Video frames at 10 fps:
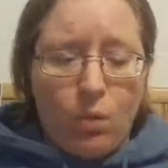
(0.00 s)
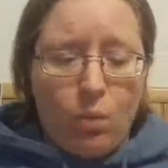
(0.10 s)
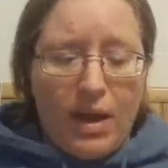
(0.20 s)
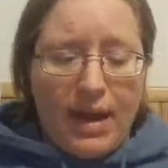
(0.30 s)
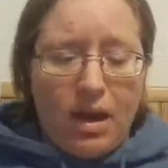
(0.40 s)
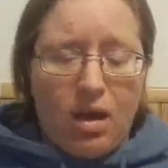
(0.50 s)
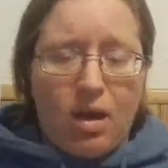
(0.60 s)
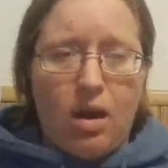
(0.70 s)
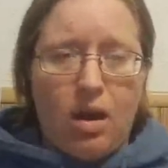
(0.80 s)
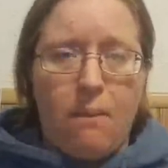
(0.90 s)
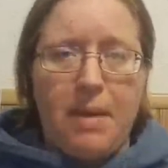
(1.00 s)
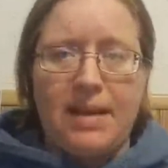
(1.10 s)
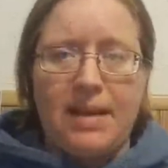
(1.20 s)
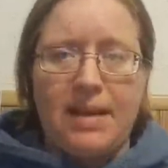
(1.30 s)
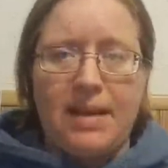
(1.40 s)
where
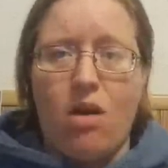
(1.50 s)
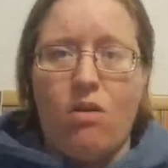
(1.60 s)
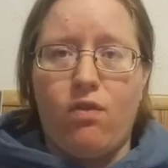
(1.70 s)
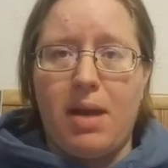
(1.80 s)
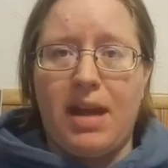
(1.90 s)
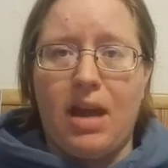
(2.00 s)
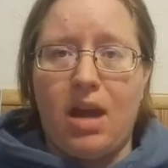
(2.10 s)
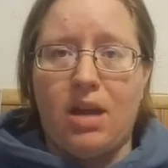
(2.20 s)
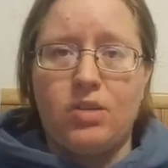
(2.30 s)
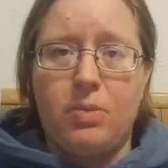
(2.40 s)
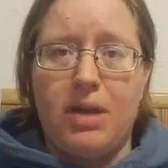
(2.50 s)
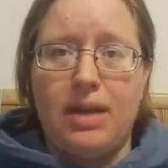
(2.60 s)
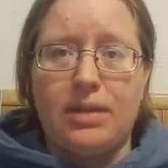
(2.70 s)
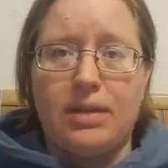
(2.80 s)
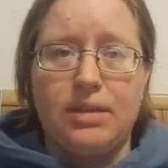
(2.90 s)
myself, my
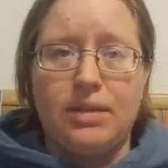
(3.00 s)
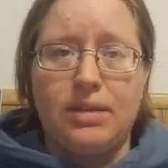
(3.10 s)
husband,